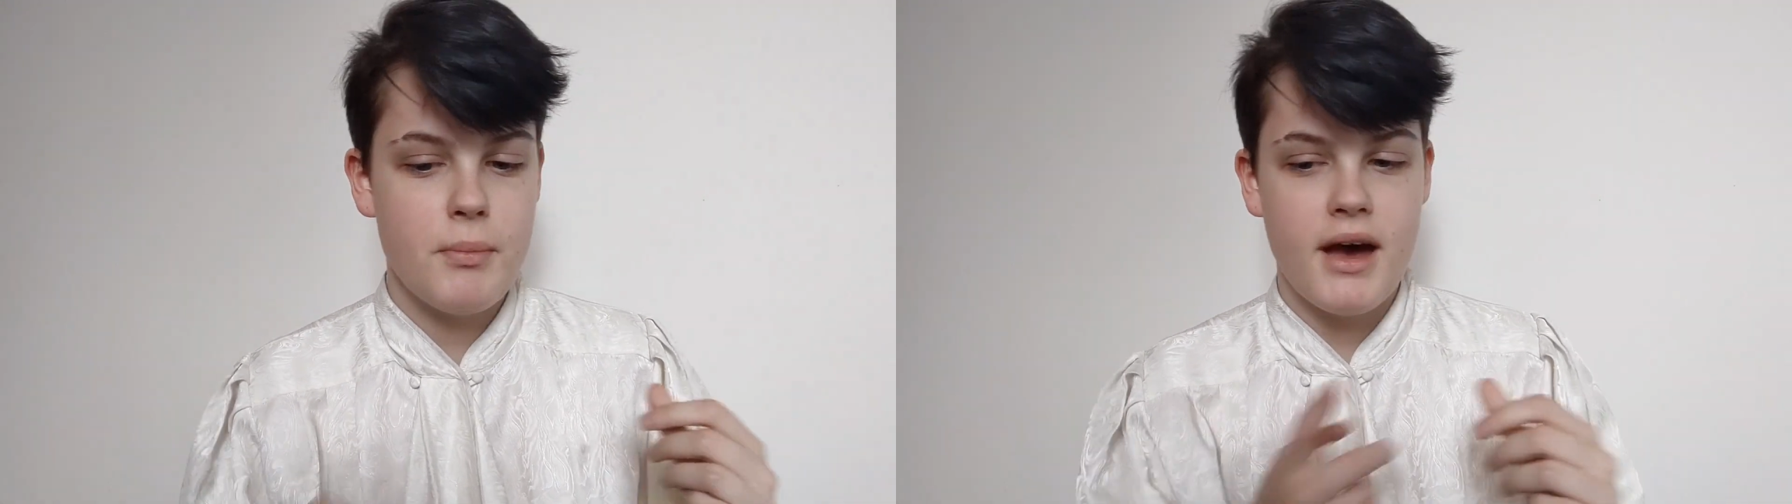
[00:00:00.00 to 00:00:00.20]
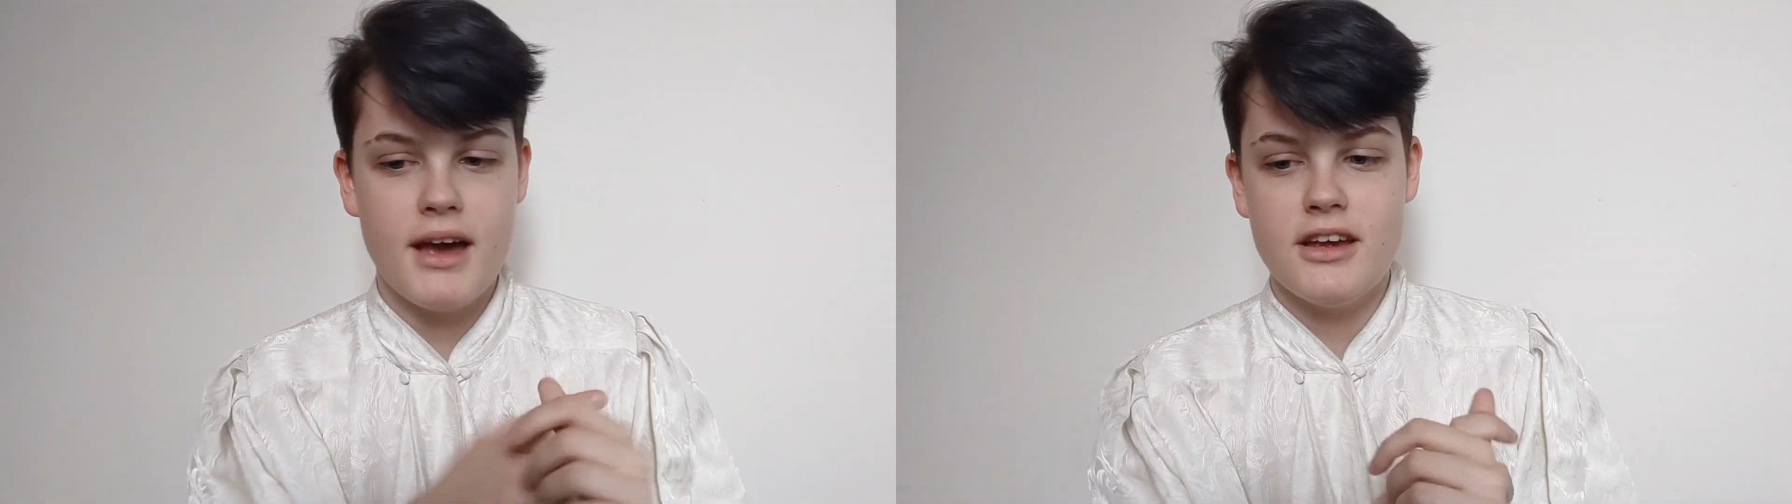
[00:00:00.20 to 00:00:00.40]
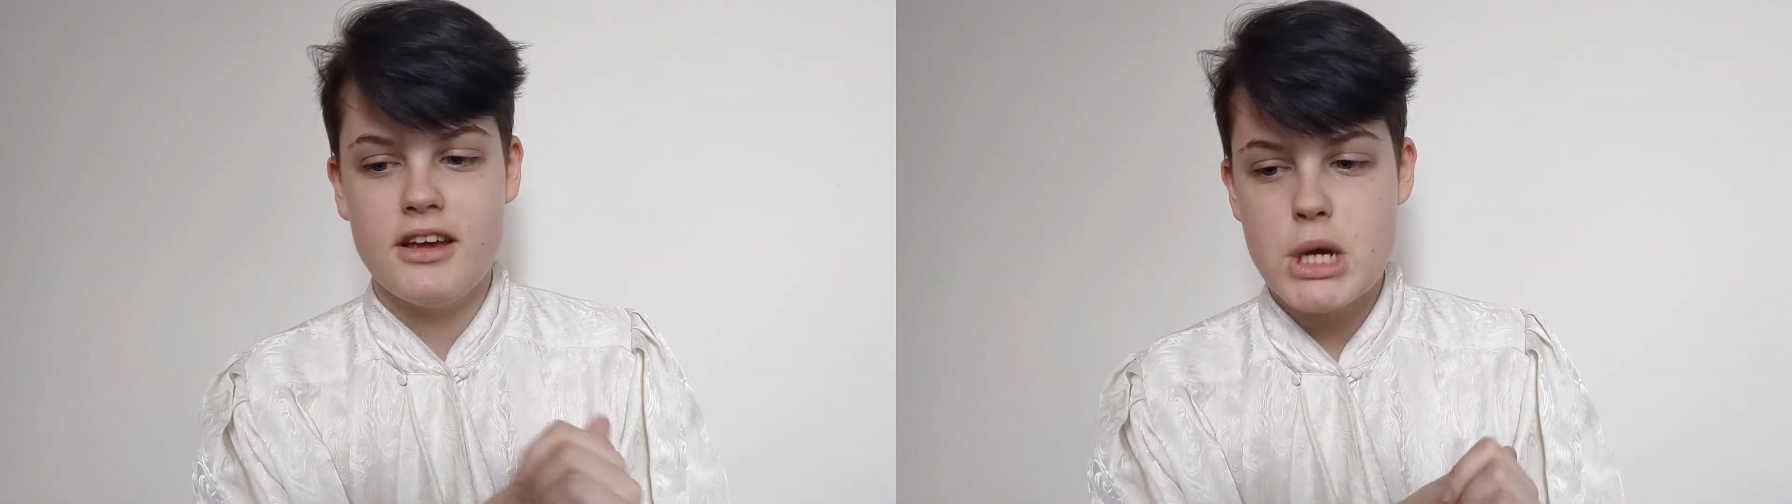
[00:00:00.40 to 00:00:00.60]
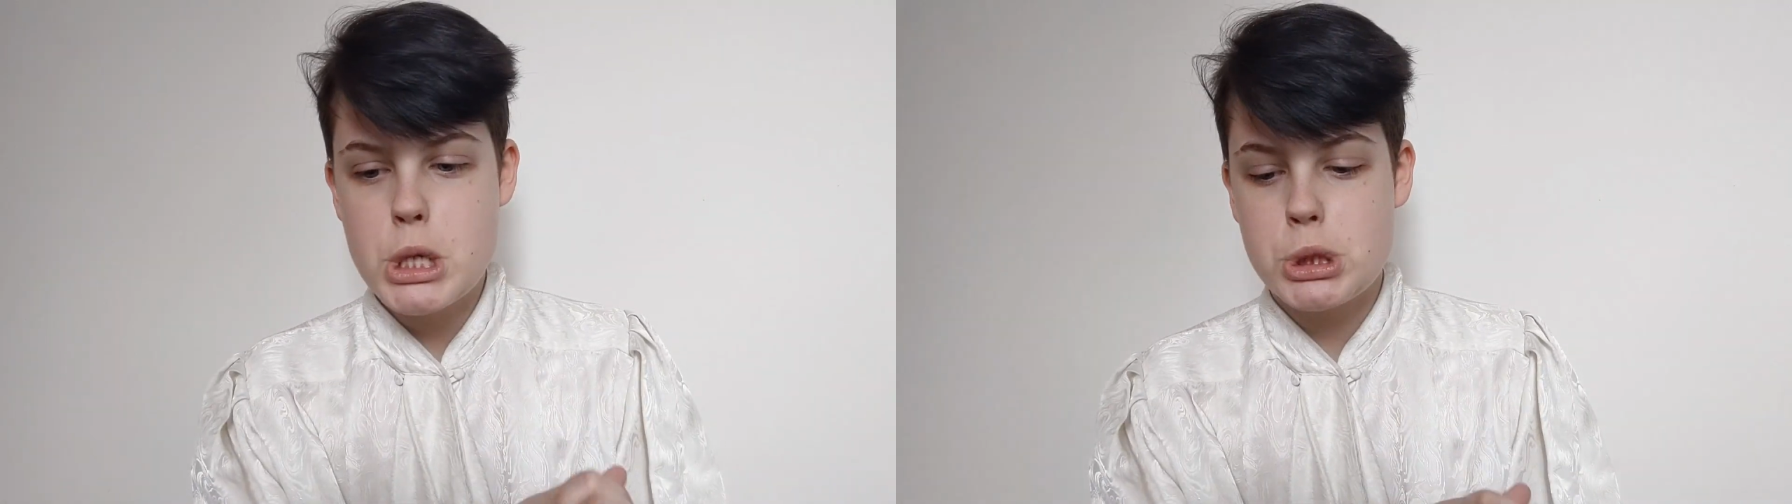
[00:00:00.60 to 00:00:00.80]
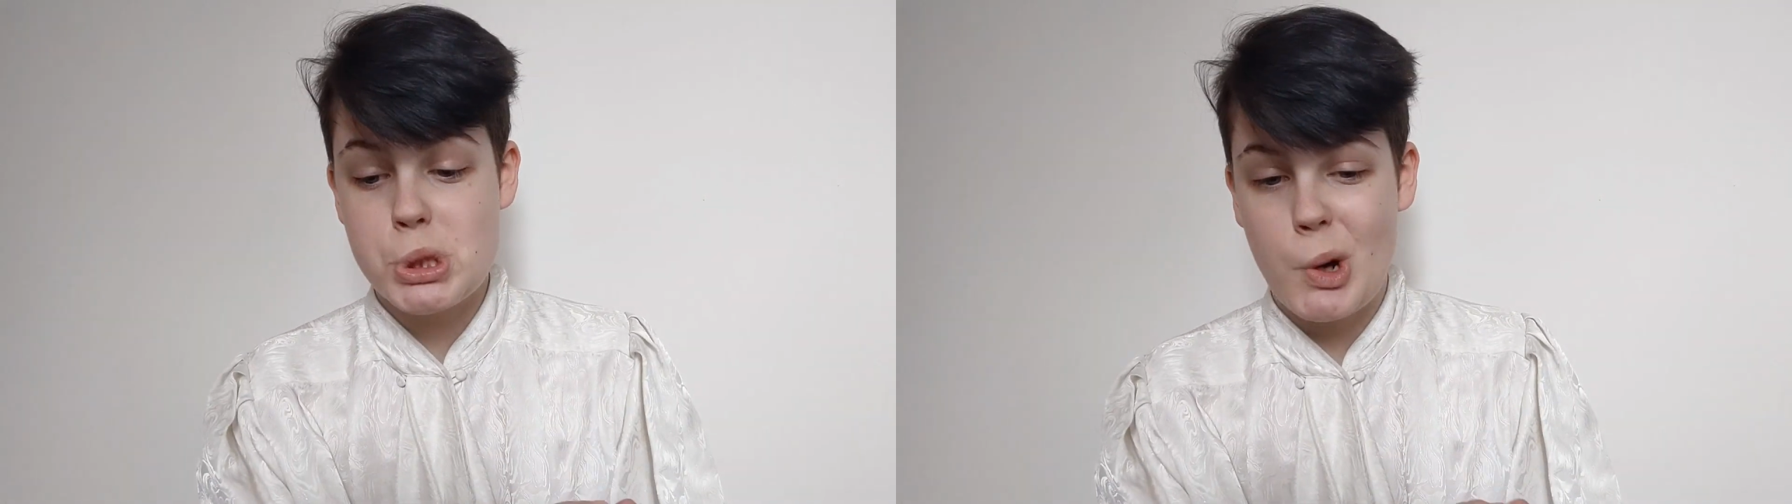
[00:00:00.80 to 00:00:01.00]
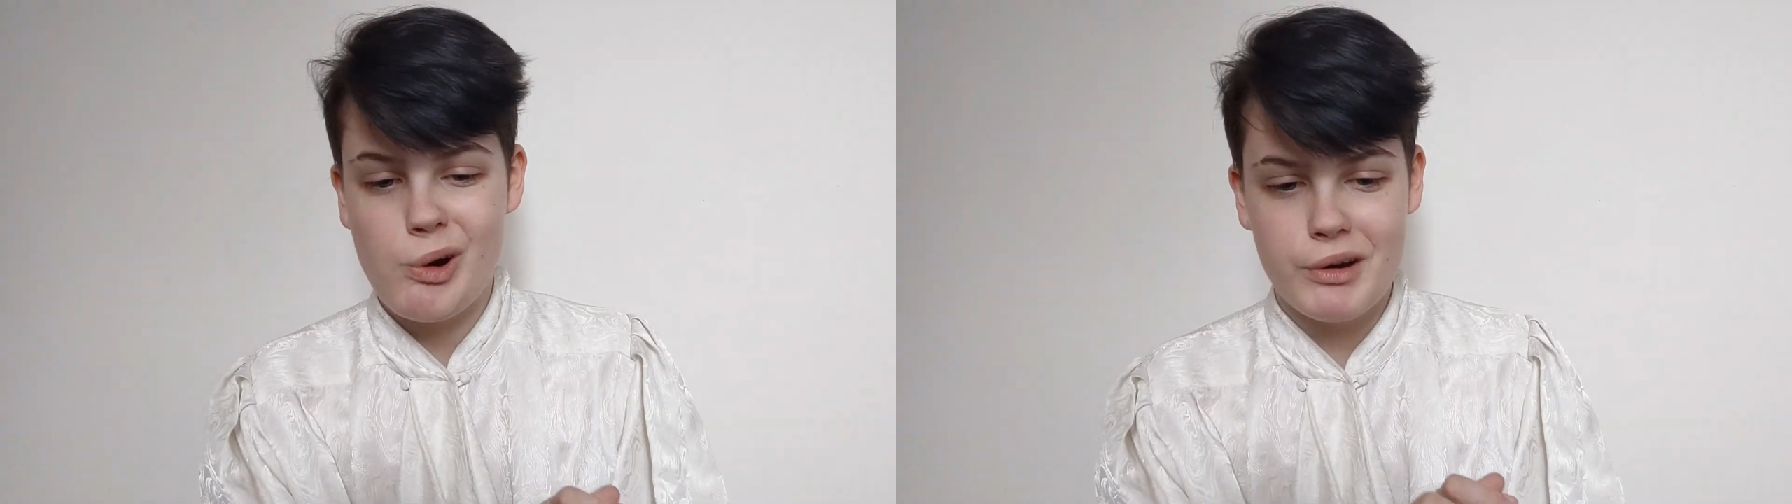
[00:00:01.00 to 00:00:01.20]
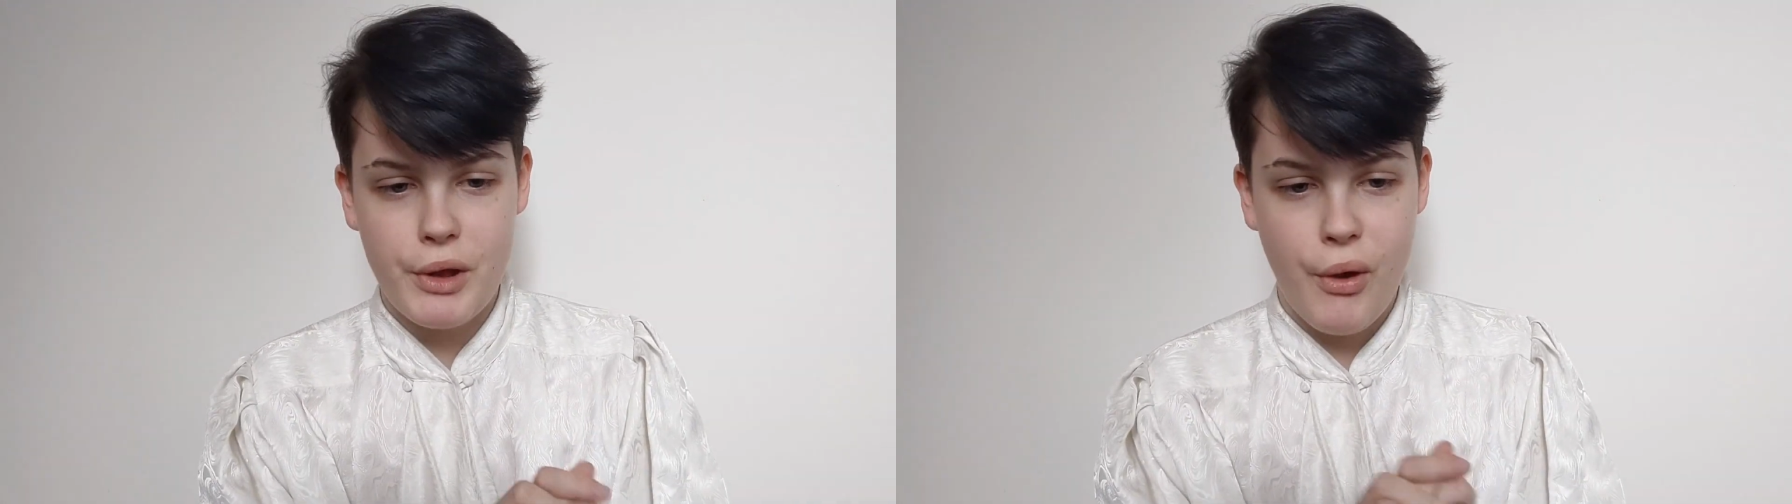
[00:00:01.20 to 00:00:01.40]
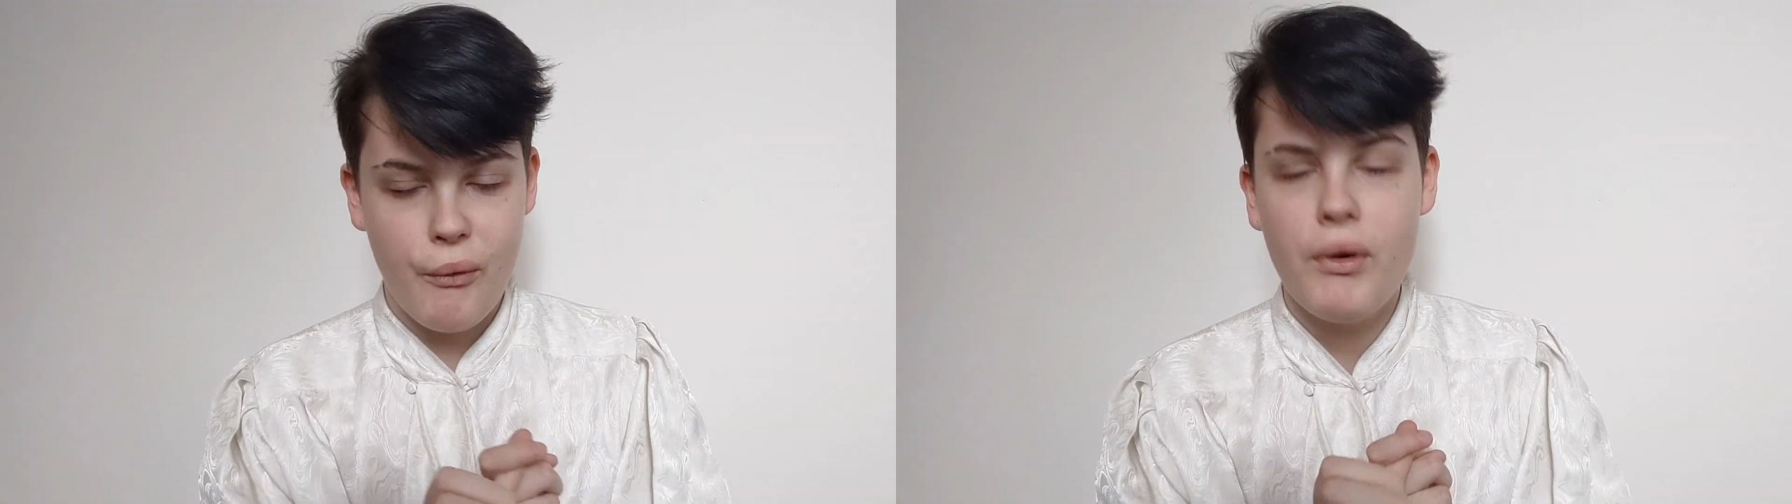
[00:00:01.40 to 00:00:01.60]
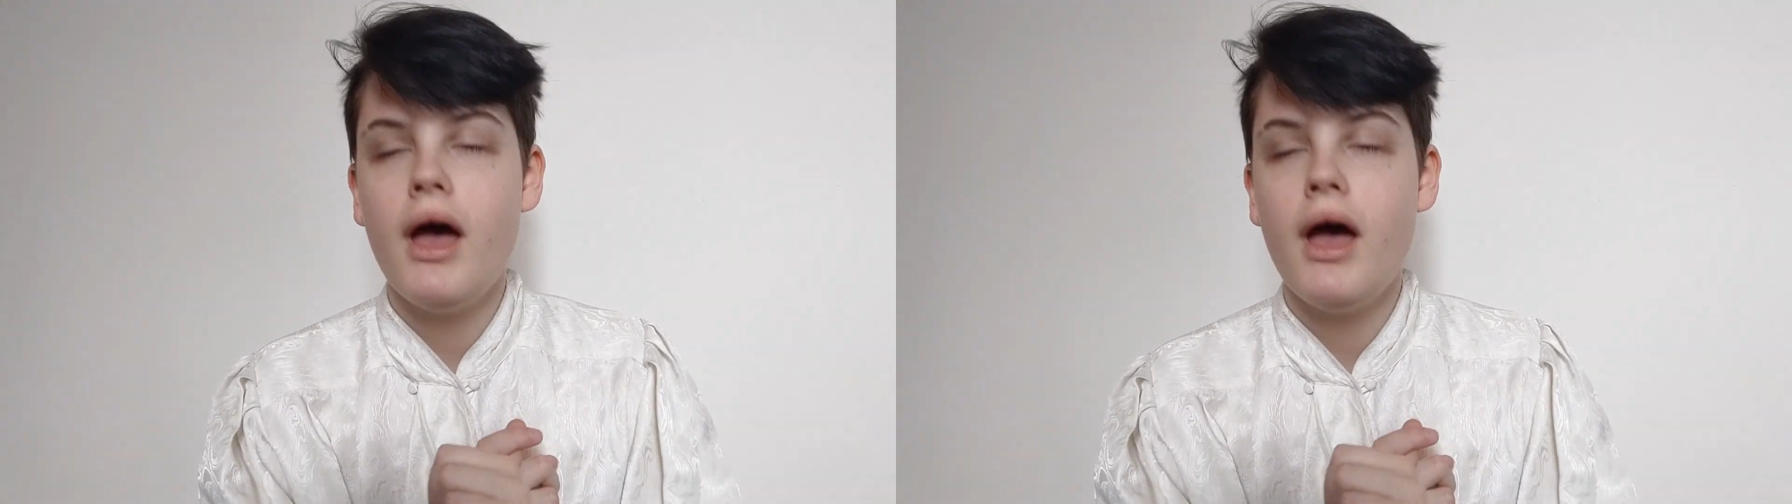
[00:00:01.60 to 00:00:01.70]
by Giorno.